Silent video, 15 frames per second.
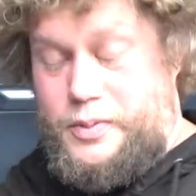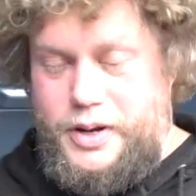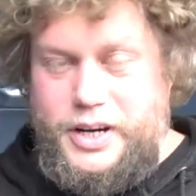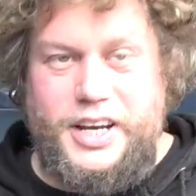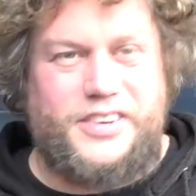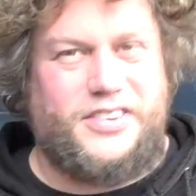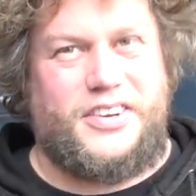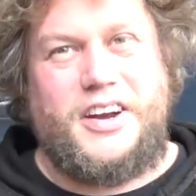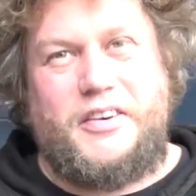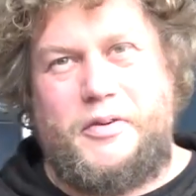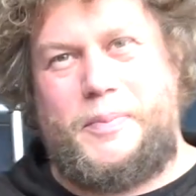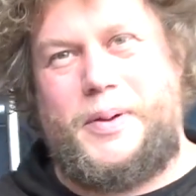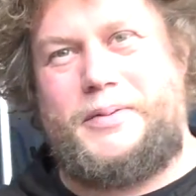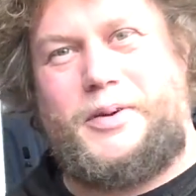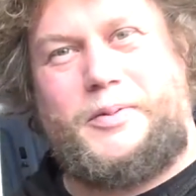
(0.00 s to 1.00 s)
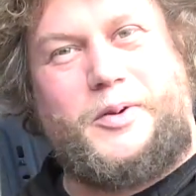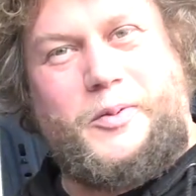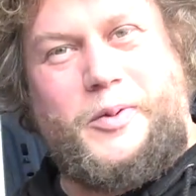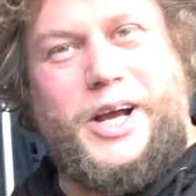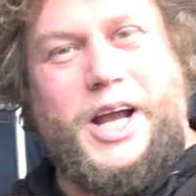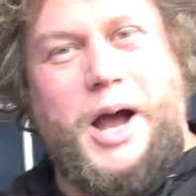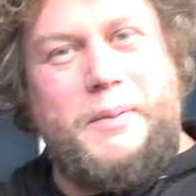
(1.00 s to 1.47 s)
of work. This is another BMW
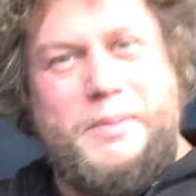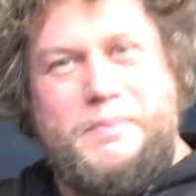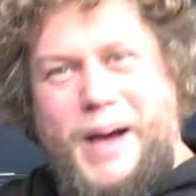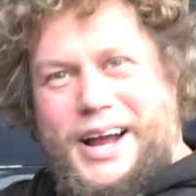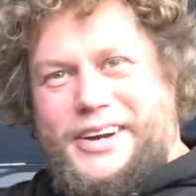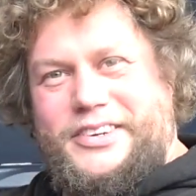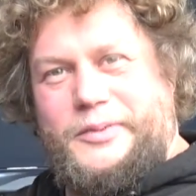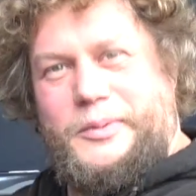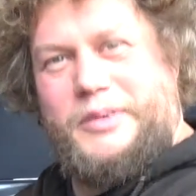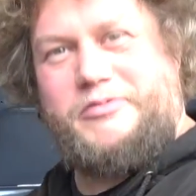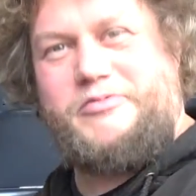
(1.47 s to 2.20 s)
we're coming back to. We're